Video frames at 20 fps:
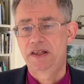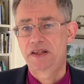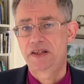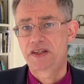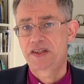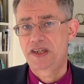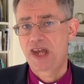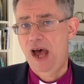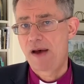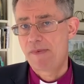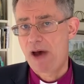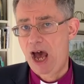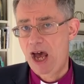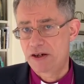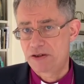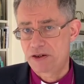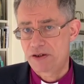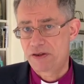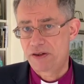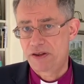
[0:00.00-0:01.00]
Psalm
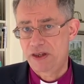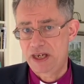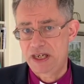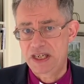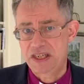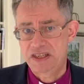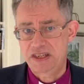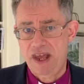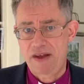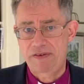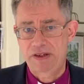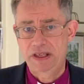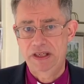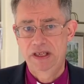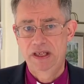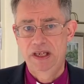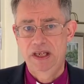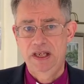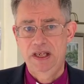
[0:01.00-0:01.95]
137